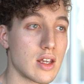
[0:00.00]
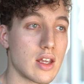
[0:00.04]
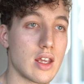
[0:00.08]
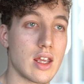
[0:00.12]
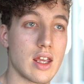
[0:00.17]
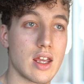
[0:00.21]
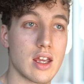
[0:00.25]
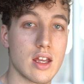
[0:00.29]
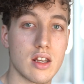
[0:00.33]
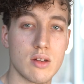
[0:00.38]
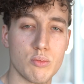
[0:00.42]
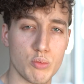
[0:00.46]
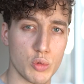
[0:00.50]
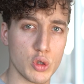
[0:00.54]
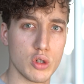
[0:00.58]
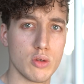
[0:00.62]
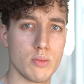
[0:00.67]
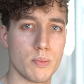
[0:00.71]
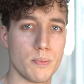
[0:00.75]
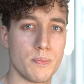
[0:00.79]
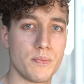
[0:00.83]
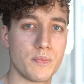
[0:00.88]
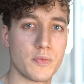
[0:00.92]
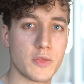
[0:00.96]
and
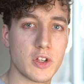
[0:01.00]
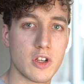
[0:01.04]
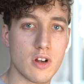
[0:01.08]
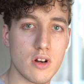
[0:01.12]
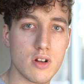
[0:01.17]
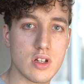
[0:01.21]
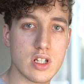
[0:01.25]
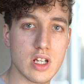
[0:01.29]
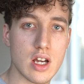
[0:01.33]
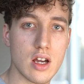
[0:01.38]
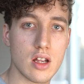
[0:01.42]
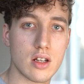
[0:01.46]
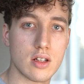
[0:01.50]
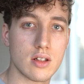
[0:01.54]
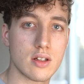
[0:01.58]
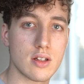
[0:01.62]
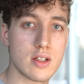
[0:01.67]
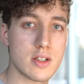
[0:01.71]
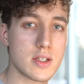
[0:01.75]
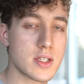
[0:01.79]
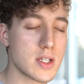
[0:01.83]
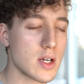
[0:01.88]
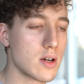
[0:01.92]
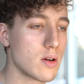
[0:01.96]
boom, you're done.
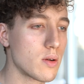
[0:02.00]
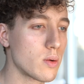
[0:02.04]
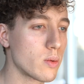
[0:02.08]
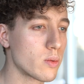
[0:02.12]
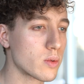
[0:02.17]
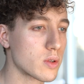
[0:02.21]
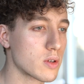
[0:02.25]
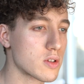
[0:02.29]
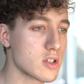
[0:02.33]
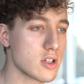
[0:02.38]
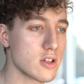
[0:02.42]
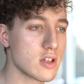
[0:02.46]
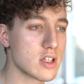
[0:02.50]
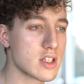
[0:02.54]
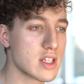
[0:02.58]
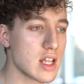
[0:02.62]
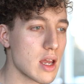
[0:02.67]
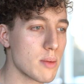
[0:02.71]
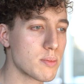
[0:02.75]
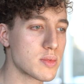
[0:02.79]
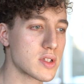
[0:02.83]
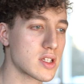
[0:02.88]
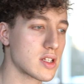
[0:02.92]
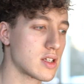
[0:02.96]
So those are the
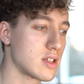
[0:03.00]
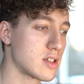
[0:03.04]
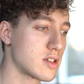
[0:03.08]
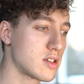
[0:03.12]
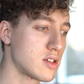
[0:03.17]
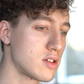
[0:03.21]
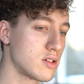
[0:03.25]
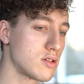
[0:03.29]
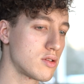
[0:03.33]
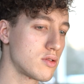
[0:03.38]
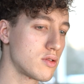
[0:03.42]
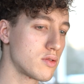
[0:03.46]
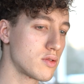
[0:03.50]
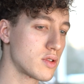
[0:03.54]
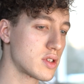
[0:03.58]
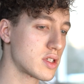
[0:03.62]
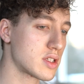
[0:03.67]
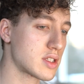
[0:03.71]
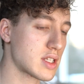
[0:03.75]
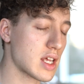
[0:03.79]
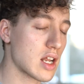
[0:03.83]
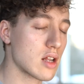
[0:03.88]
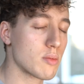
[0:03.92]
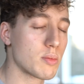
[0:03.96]
steps to
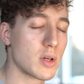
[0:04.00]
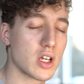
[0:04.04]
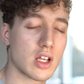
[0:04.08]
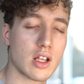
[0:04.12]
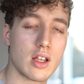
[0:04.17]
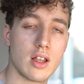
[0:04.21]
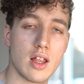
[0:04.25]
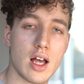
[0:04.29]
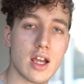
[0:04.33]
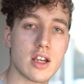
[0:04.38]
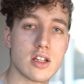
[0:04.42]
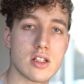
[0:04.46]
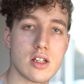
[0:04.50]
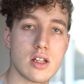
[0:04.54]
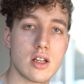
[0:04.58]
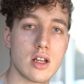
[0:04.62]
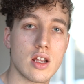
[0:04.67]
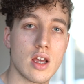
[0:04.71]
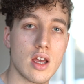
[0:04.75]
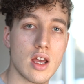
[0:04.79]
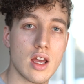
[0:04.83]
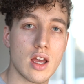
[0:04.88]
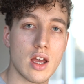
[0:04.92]
set up a collection